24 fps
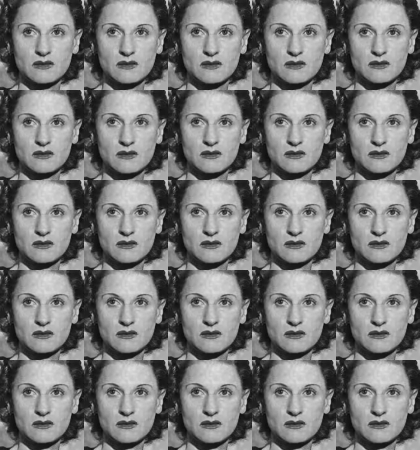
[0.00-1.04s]

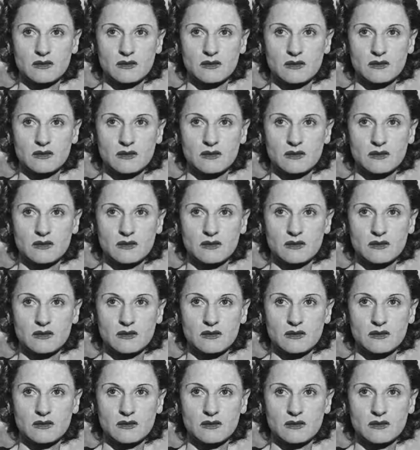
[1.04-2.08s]

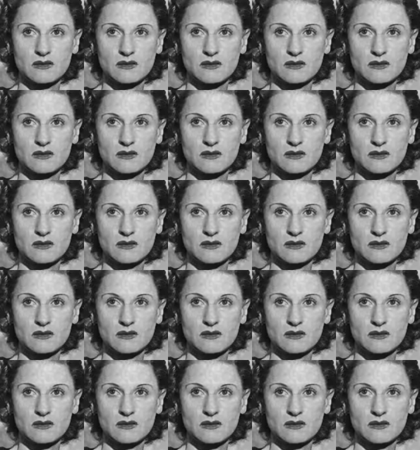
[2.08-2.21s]
Nothing is said.